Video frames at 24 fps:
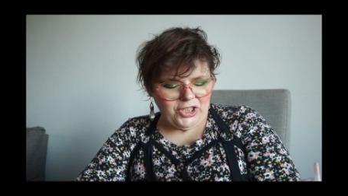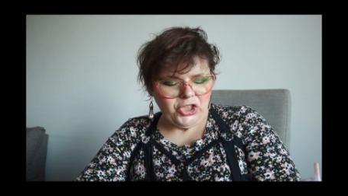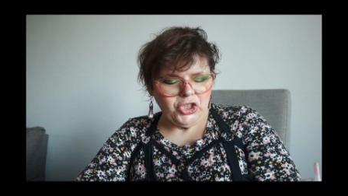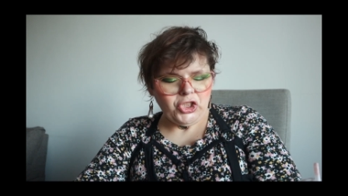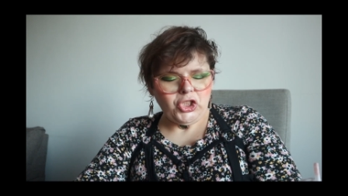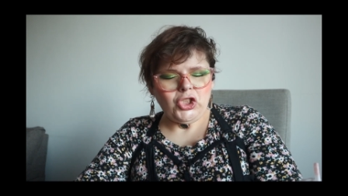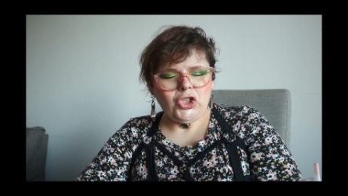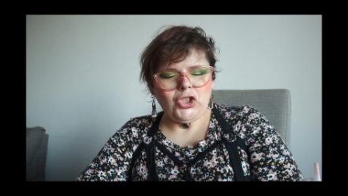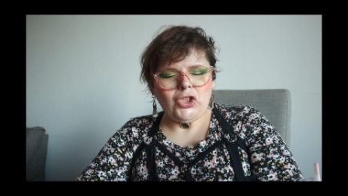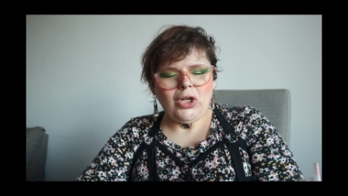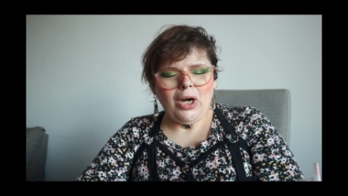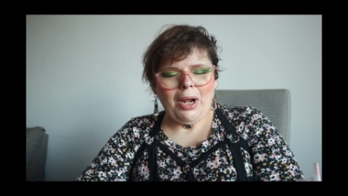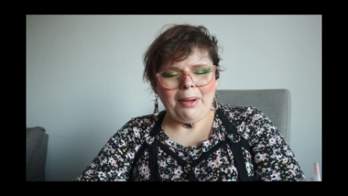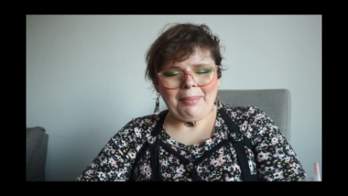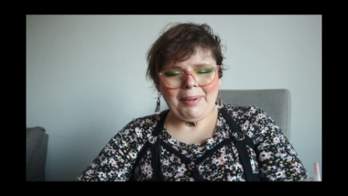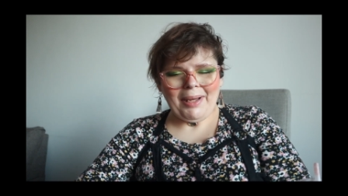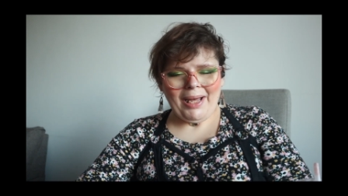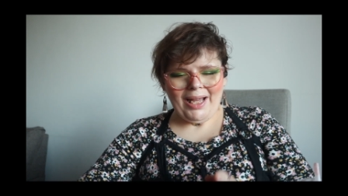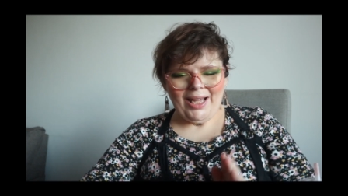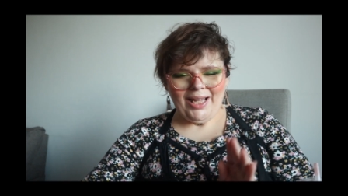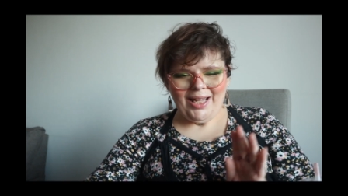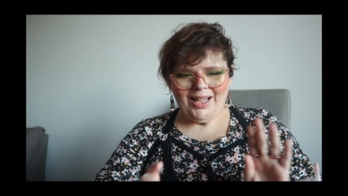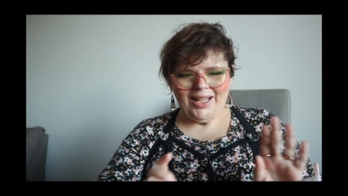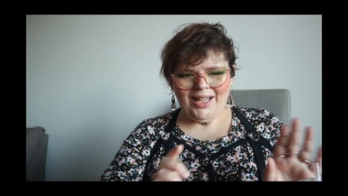drama,
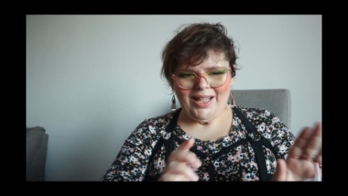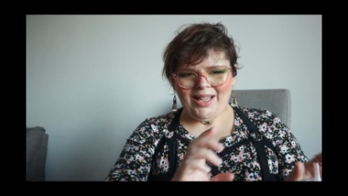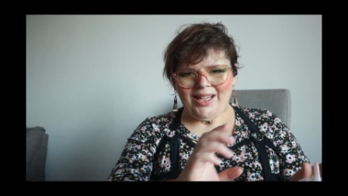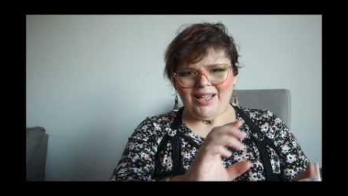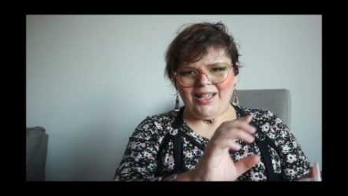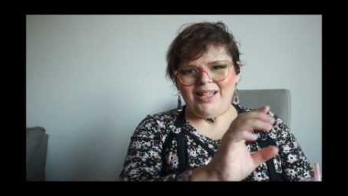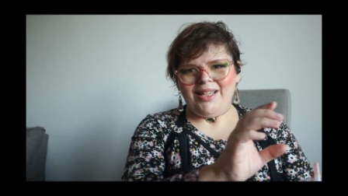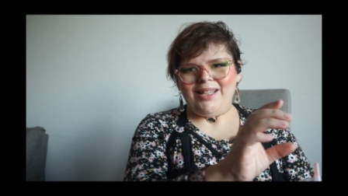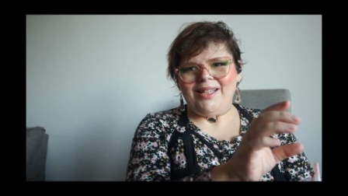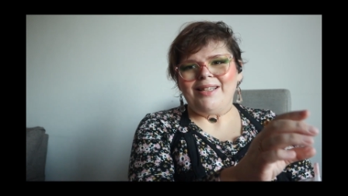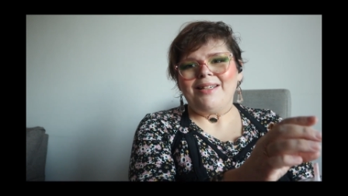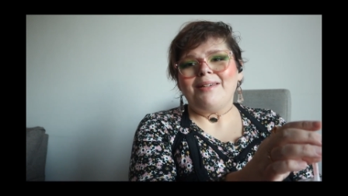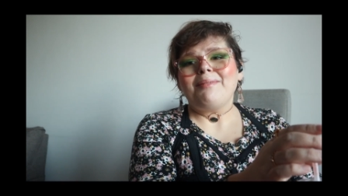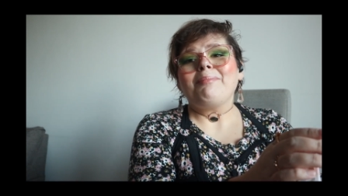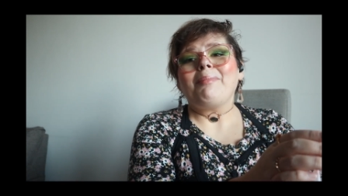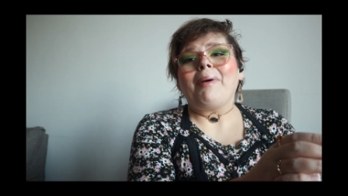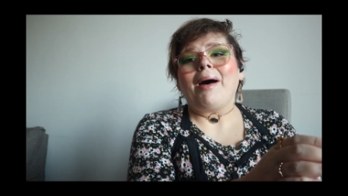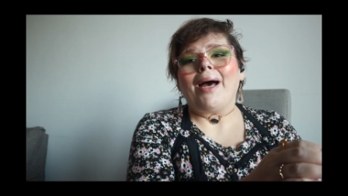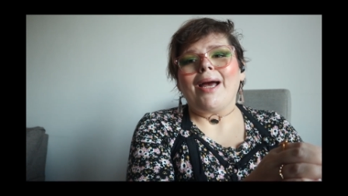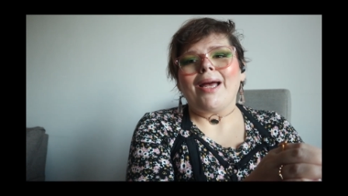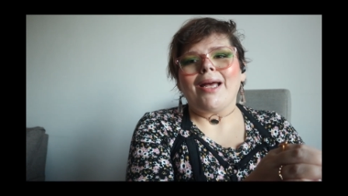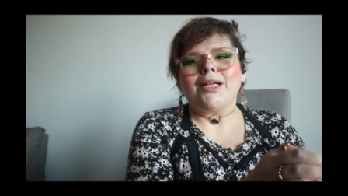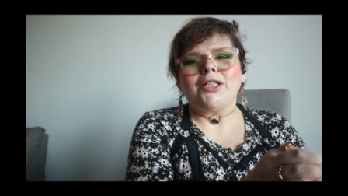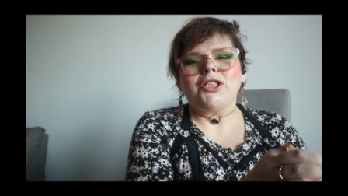
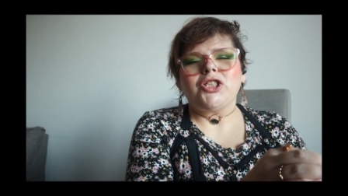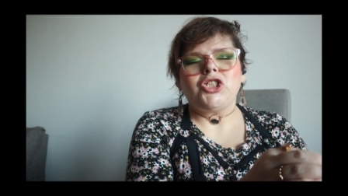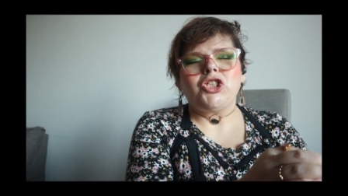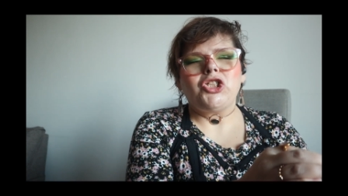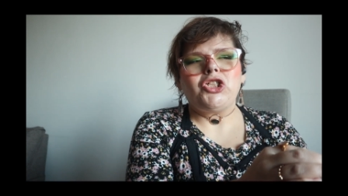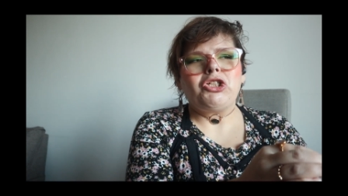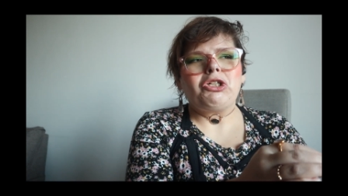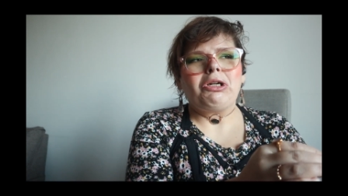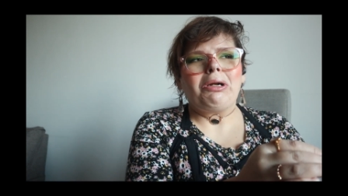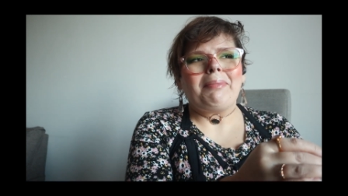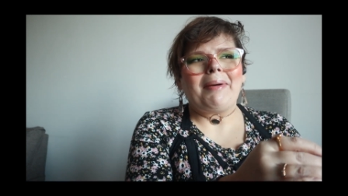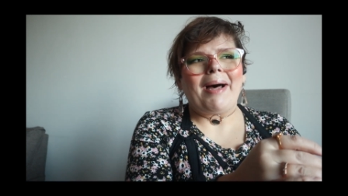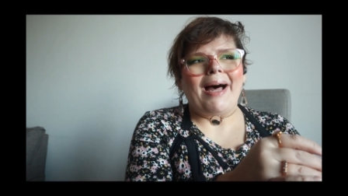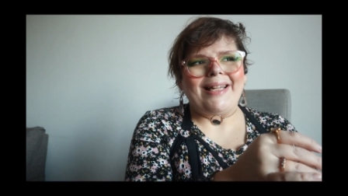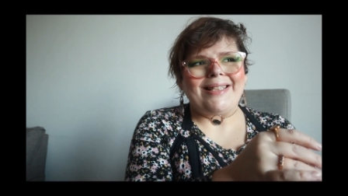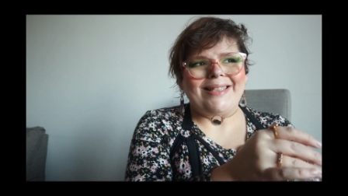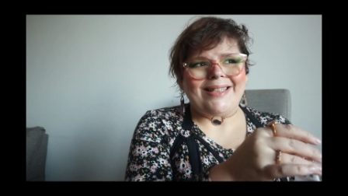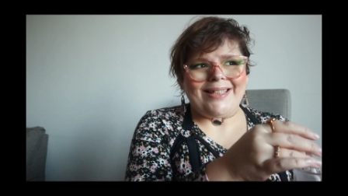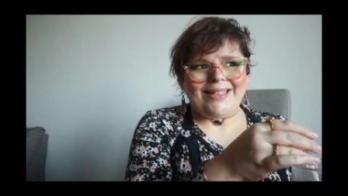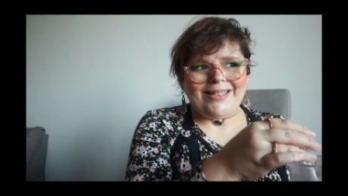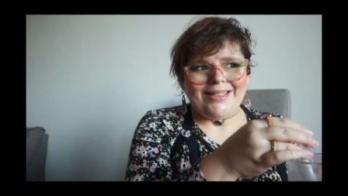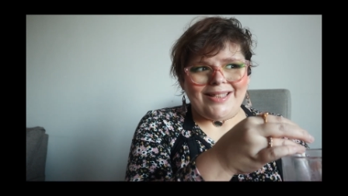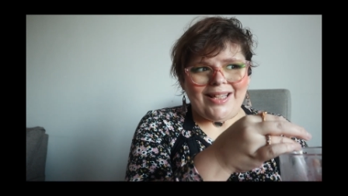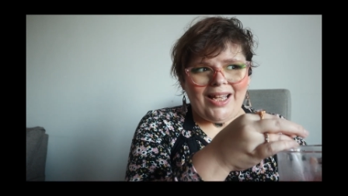my dramatic
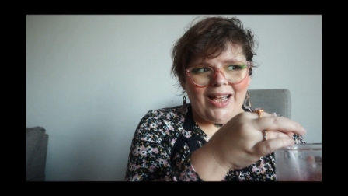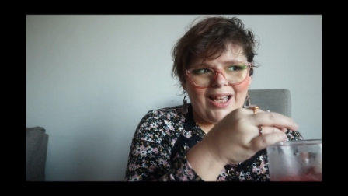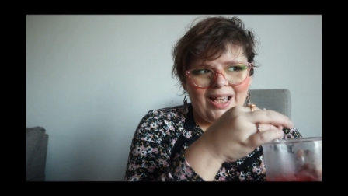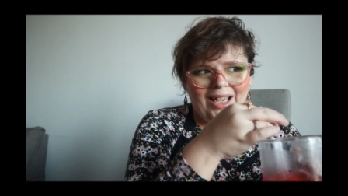side.